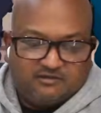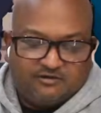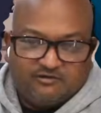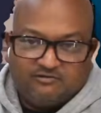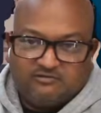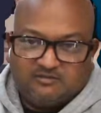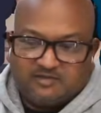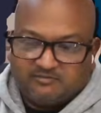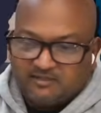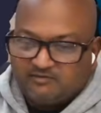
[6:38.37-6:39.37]
to the
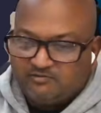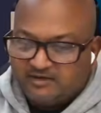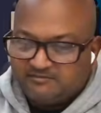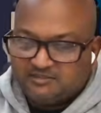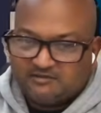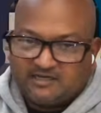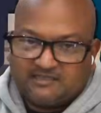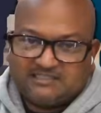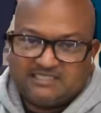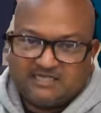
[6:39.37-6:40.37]
public web so
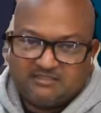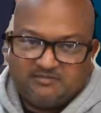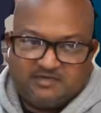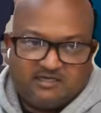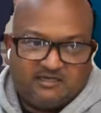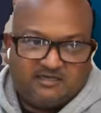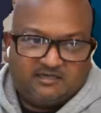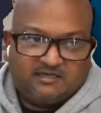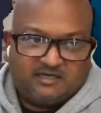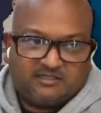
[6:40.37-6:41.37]
that ChatGPT
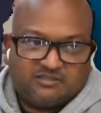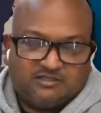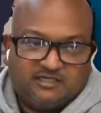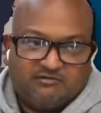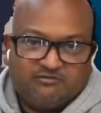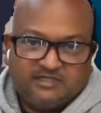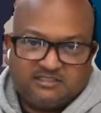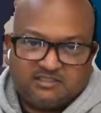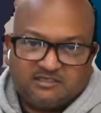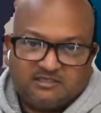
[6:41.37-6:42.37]
can actually
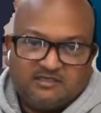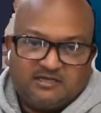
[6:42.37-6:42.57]
reach it.